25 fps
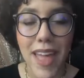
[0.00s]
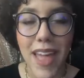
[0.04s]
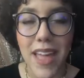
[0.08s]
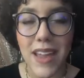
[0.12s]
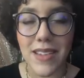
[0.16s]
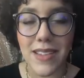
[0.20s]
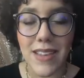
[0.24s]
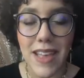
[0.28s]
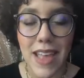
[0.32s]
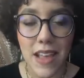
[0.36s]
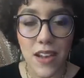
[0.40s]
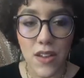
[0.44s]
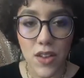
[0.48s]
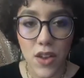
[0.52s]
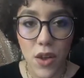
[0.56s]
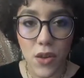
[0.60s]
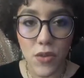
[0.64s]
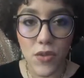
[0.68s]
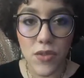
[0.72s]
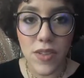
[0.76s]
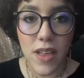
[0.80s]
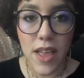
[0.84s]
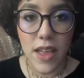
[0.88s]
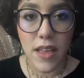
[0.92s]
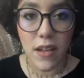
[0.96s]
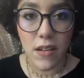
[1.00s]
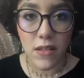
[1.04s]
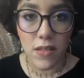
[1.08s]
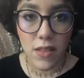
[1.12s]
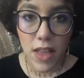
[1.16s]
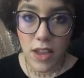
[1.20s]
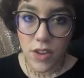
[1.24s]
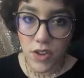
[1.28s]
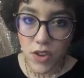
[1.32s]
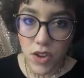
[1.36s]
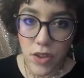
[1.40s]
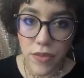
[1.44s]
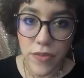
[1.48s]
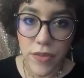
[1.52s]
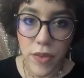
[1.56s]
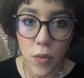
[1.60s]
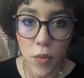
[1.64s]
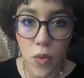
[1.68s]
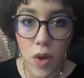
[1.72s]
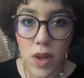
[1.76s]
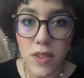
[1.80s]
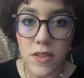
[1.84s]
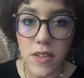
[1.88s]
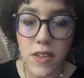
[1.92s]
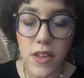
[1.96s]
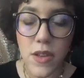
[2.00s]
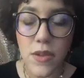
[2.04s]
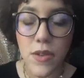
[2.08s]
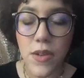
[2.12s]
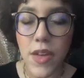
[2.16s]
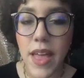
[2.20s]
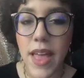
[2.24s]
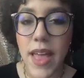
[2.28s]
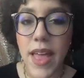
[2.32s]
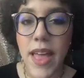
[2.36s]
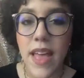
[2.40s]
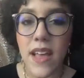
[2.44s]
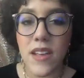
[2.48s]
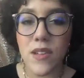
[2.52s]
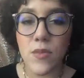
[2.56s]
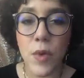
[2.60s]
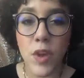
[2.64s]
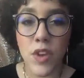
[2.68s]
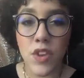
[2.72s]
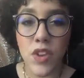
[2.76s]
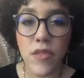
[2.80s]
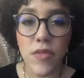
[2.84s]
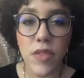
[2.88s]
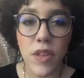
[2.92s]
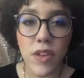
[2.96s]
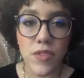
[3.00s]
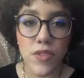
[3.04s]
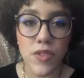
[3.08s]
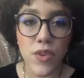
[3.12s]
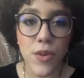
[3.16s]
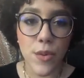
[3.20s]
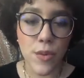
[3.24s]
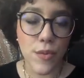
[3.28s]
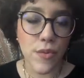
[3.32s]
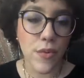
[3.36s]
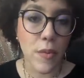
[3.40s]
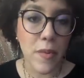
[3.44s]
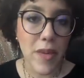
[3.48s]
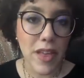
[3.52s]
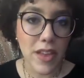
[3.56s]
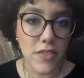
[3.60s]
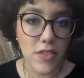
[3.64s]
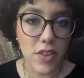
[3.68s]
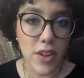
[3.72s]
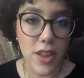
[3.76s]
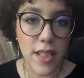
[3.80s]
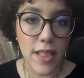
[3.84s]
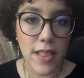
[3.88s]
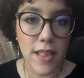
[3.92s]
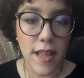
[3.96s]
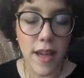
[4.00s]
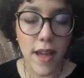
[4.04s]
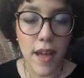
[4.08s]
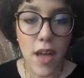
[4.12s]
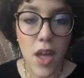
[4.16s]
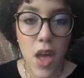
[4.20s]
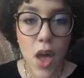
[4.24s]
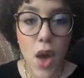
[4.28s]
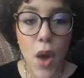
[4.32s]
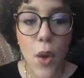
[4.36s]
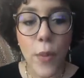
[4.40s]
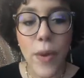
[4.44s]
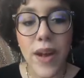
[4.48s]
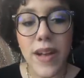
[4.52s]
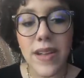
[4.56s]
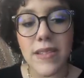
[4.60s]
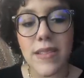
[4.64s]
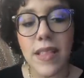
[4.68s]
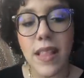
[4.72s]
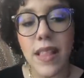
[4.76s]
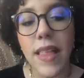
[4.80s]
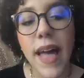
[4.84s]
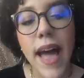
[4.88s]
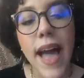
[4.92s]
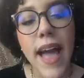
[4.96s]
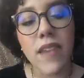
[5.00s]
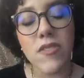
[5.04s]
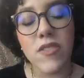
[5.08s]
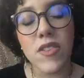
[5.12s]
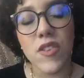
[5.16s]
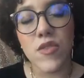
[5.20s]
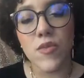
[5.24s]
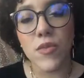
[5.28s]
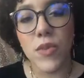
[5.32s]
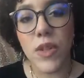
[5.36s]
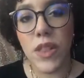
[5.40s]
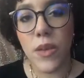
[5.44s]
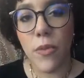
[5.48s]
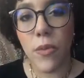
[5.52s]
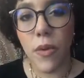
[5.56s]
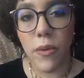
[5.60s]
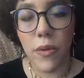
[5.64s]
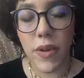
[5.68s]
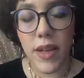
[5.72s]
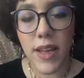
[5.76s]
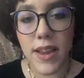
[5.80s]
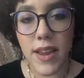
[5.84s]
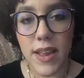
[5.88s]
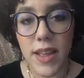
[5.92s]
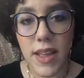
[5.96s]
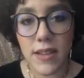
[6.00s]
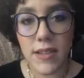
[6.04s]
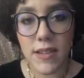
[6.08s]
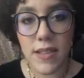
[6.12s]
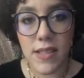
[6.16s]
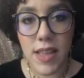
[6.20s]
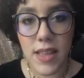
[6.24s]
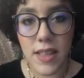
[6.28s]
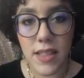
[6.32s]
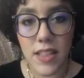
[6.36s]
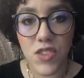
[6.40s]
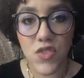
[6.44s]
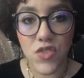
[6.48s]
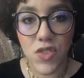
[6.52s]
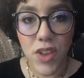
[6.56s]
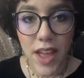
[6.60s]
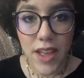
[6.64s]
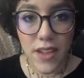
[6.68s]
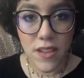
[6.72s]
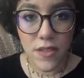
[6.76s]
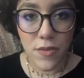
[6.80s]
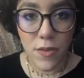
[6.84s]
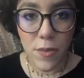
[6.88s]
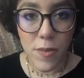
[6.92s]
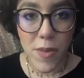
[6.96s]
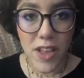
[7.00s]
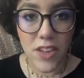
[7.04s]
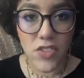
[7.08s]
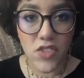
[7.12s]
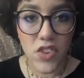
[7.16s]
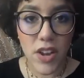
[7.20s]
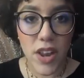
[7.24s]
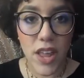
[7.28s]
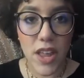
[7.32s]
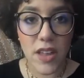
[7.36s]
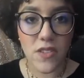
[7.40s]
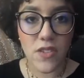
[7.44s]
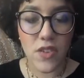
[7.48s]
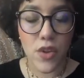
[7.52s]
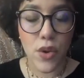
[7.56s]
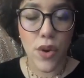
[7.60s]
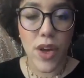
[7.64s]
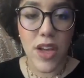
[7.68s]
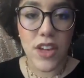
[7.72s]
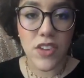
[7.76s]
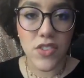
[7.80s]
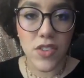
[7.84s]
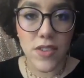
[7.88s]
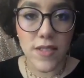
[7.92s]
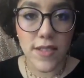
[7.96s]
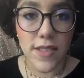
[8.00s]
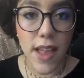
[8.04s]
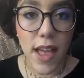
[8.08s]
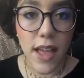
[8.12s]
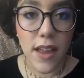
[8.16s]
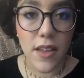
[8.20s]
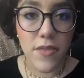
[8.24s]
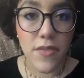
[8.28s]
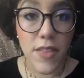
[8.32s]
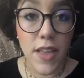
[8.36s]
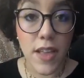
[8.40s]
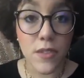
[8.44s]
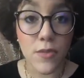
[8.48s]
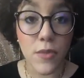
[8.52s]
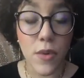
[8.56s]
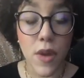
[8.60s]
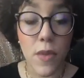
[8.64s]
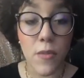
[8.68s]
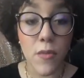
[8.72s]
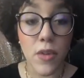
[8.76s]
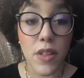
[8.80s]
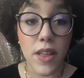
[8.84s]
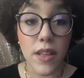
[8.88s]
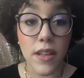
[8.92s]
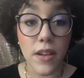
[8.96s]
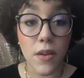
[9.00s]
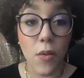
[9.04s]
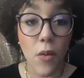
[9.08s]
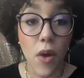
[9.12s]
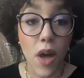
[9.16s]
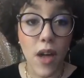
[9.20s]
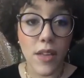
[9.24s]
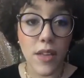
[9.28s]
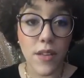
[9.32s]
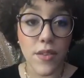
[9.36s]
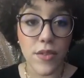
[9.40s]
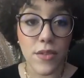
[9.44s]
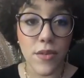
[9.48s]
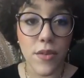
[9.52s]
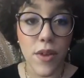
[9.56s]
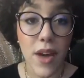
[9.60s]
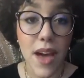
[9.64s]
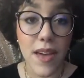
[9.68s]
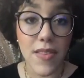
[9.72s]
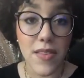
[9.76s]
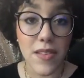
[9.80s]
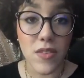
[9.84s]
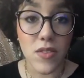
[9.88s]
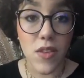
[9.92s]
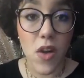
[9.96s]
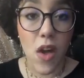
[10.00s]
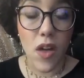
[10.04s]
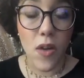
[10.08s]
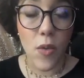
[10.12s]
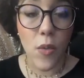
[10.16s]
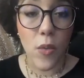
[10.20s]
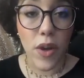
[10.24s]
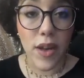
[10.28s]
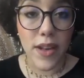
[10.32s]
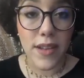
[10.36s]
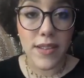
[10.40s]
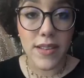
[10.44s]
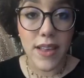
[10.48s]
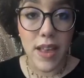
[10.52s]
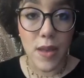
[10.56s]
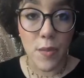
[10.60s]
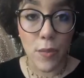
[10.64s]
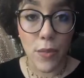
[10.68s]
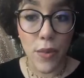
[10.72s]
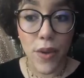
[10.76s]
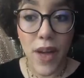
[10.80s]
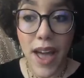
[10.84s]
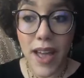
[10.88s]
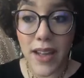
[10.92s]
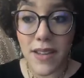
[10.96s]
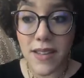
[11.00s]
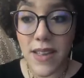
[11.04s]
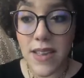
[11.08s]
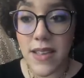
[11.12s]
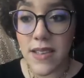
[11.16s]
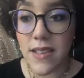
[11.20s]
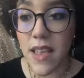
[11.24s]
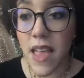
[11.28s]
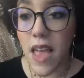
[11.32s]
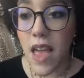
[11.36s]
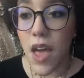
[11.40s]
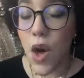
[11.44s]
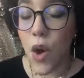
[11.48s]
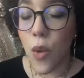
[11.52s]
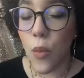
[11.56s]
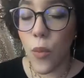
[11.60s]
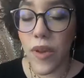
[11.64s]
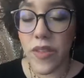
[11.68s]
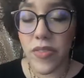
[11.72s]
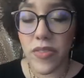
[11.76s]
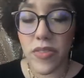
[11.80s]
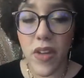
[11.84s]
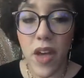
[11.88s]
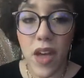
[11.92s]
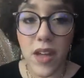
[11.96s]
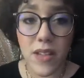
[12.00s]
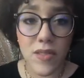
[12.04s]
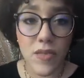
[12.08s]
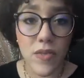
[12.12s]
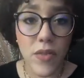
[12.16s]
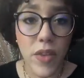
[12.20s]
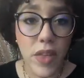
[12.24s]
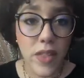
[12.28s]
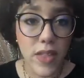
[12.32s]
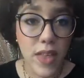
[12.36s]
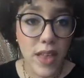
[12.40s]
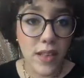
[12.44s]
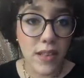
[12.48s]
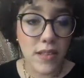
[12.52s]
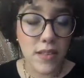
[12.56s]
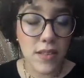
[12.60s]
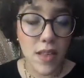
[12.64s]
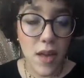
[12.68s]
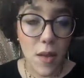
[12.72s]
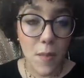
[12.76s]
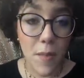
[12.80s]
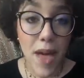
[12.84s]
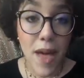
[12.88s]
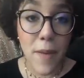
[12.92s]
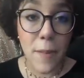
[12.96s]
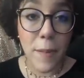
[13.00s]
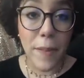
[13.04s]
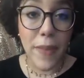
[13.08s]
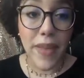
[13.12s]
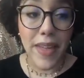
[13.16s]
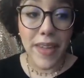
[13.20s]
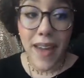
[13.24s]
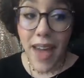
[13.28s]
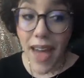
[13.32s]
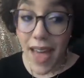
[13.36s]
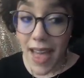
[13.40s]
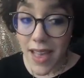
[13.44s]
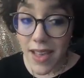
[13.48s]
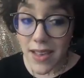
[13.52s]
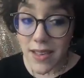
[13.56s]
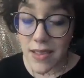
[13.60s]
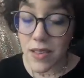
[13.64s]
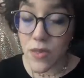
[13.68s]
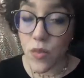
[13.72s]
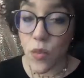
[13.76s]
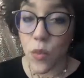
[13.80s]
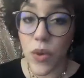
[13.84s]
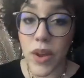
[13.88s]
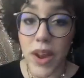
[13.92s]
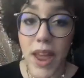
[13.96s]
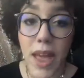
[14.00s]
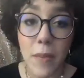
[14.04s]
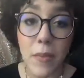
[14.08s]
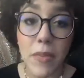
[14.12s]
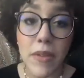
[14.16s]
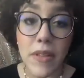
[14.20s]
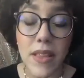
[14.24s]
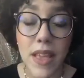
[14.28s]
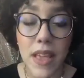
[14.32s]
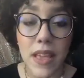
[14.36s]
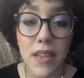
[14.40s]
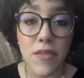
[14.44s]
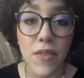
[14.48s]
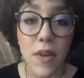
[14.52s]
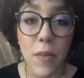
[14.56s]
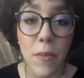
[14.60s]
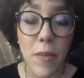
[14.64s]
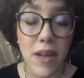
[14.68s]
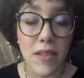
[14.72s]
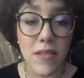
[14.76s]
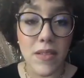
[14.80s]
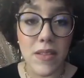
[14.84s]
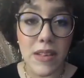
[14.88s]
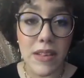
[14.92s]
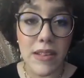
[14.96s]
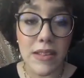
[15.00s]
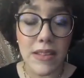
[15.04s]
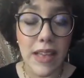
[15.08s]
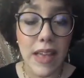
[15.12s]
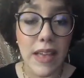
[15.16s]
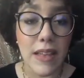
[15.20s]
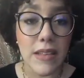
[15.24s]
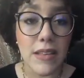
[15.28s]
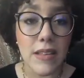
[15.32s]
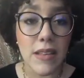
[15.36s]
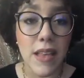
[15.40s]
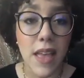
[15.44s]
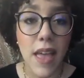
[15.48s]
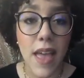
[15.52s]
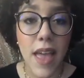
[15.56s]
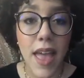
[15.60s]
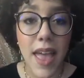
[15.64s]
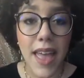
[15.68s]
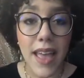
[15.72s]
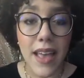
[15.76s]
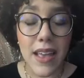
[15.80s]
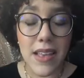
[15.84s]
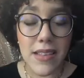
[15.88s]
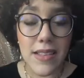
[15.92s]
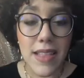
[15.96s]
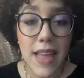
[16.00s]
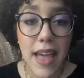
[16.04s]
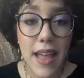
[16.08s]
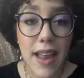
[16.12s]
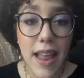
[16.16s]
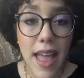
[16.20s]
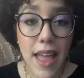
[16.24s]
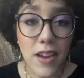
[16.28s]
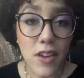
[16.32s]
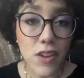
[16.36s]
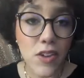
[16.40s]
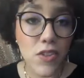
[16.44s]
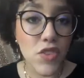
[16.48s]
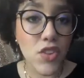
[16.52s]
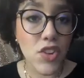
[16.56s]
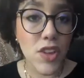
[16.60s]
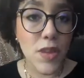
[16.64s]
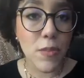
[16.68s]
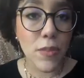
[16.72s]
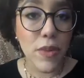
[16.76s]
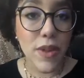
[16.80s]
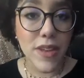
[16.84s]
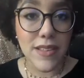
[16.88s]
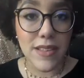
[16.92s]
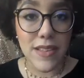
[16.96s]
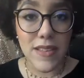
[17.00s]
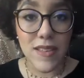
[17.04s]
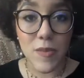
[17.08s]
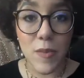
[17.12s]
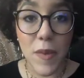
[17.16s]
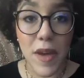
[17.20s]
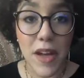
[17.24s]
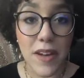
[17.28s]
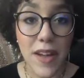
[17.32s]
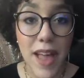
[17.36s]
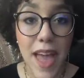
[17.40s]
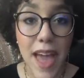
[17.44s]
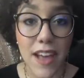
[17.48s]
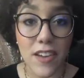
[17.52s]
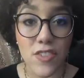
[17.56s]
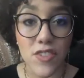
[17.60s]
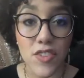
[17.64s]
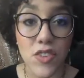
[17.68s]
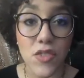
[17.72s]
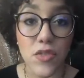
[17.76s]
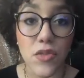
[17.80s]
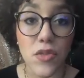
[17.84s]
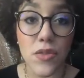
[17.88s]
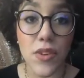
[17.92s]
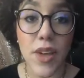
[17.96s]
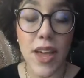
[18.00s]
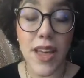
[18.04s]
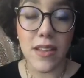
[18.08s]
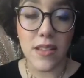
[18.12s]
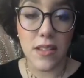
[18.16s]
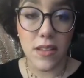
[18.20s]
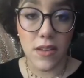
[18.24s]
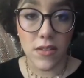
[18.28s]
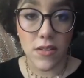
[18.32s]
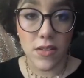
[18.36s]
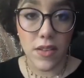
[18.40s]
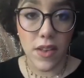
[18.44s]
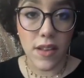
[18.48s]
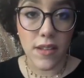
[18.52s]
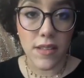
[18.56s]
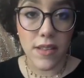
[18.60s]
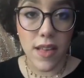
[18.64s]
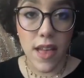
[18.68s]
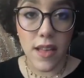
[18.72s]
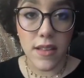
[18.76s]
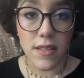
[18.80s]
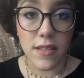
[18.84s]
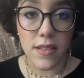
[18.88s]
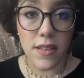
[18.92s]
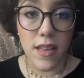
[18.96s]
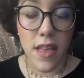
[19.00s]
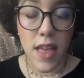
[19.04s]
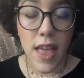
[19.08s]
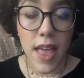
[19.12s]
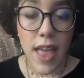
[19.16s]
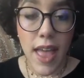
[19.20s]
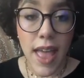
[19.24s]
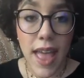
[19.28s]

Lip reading: it and take notes at your leisure if you want to, especially if there's new information in there. Whereas the lives is really where we're going to get to like the transformation integration side of things, where I'm really going to walk you through how this all works in practice, what thoughts, feelings come up, because what I believe about success is that energy plus inspired action creates your success.